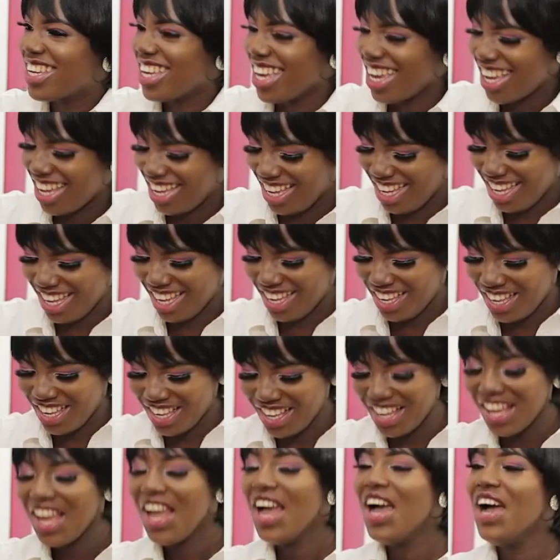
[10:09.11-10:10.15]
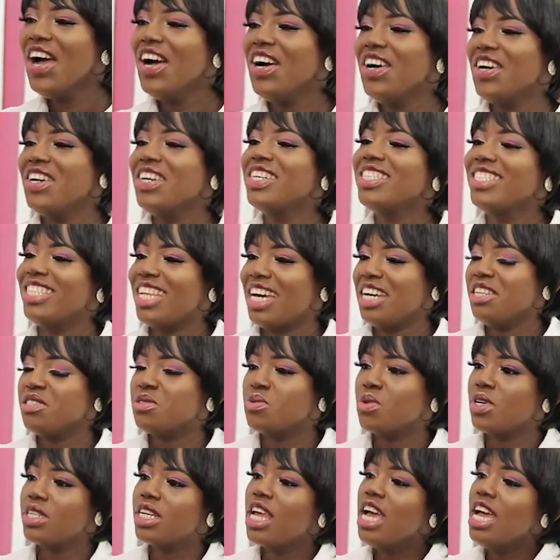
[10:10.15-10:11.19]
Okay.
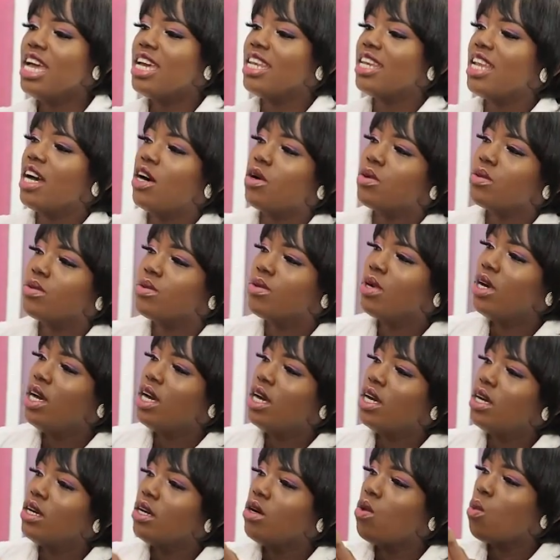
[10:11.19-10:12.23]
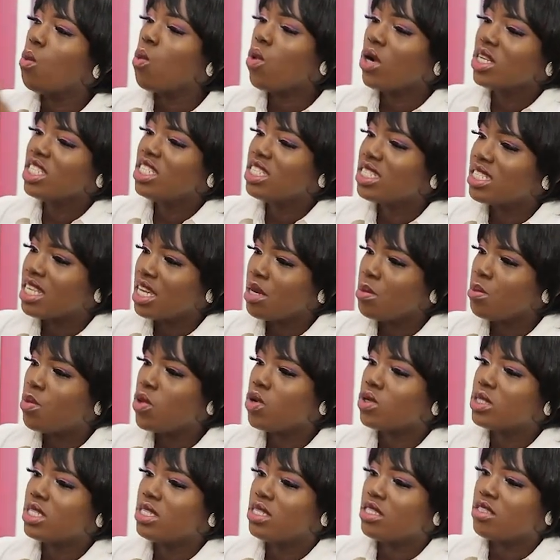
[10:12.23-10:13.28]
Nice one. Now, what is the
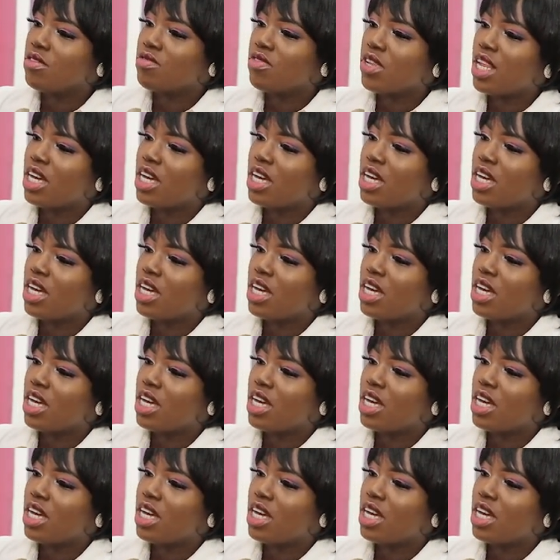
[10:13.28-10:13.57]
importance of